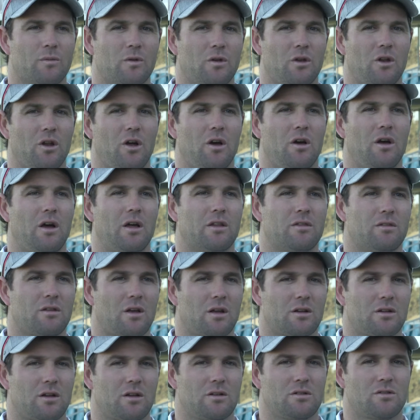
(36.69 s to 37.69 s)
You know,
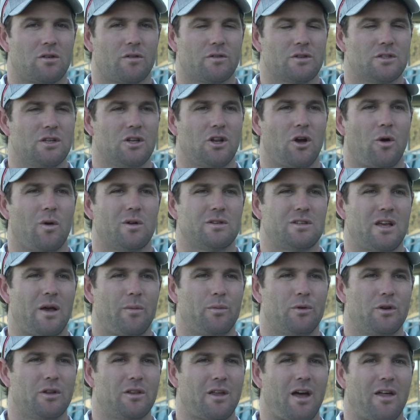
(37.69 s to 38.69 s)
I don't obviously know what's
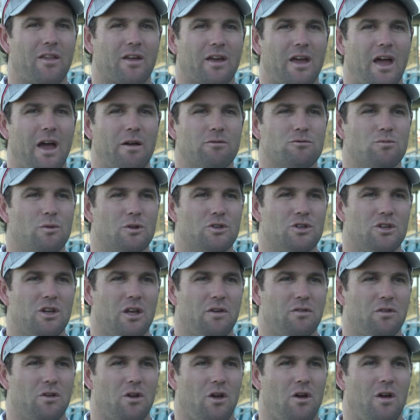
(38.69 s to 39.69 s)
happened in the other games, but you
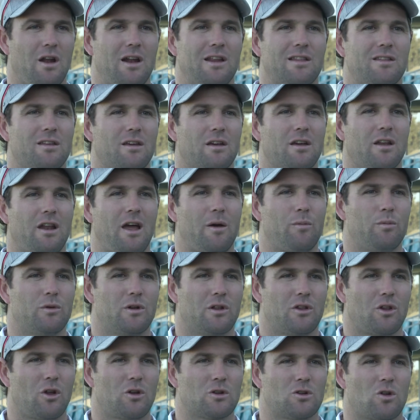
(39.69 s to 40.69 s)
never know, anything can happen
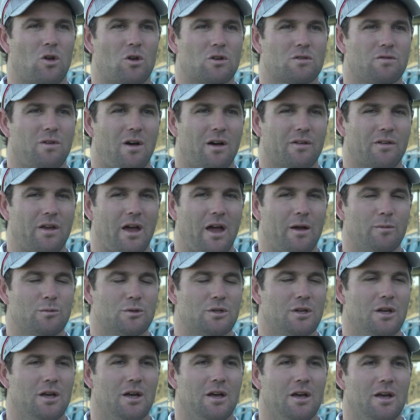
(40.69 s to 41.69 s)
in those last 5
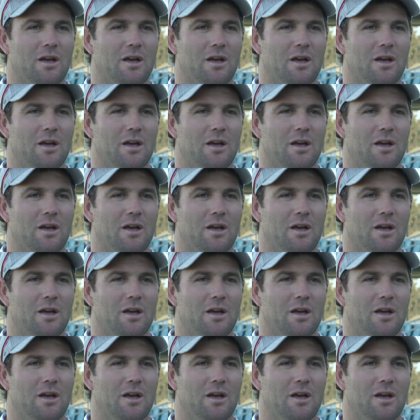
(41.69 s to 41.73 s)
games.